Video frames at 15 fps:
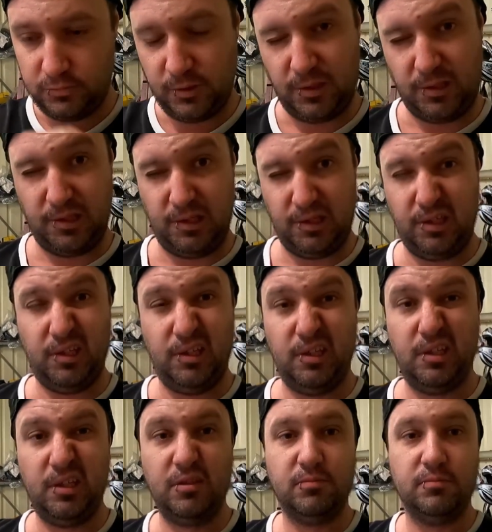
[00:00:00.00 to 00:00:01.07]
Oh,
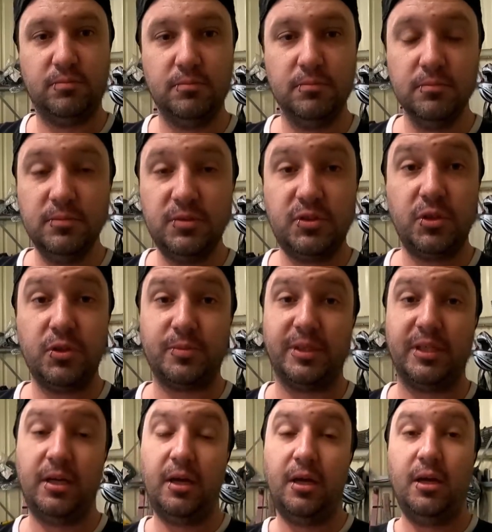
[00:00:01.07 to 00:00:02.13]
excuse
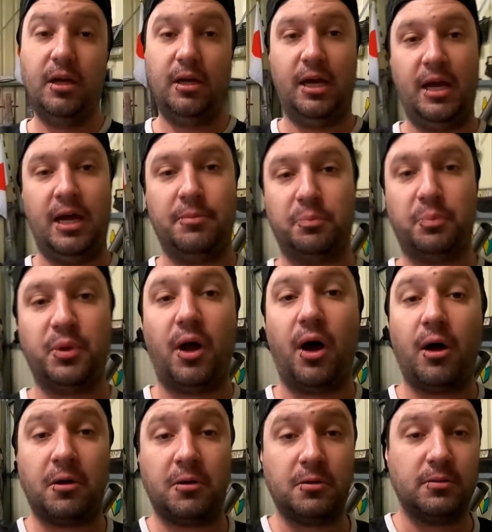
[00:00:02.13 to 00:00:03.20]
me. But
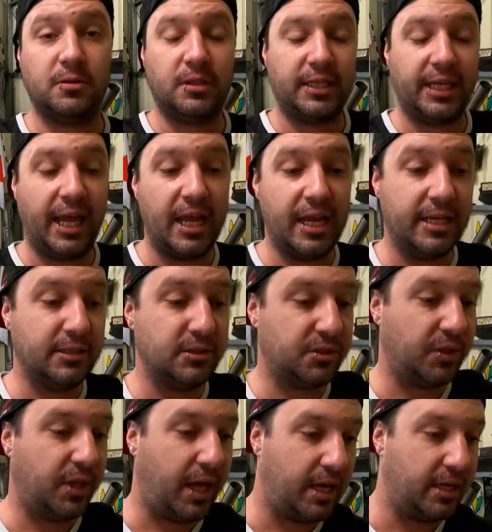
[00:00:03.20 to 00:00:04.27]
I'll get
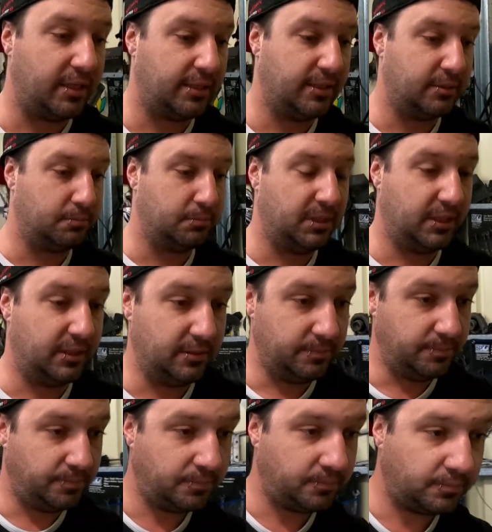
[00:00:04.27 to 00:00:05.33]
into that in a
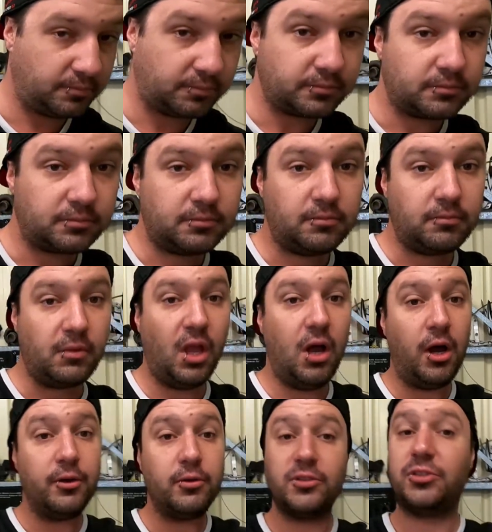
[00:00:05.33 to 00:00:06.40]
minute.
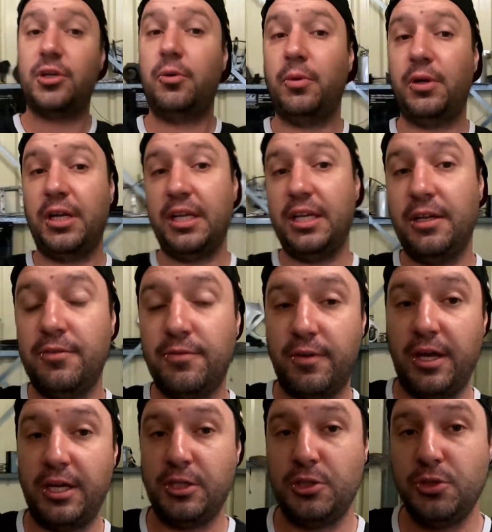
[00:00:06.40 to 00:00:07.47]
I also want to give
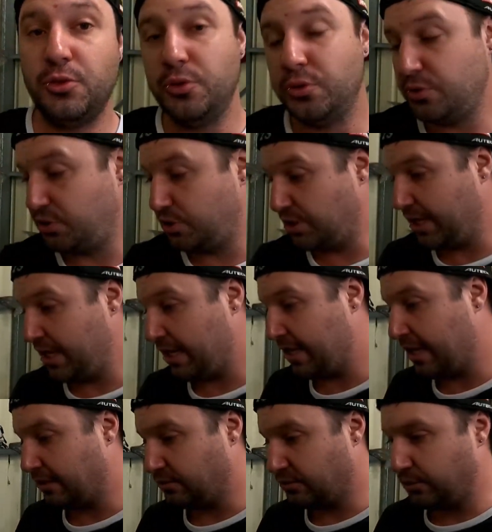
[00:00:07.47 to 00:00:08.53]
a huge shout
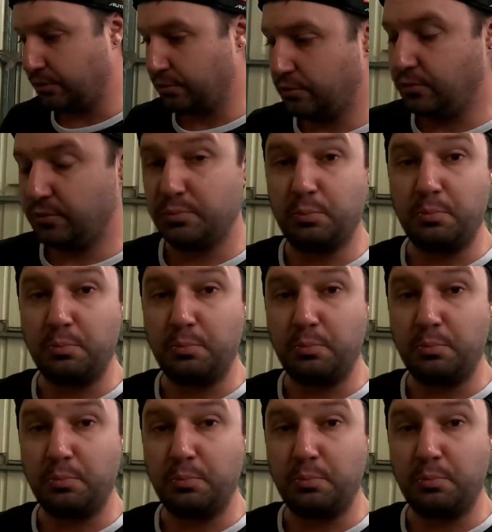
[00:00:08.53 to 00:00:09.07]
out to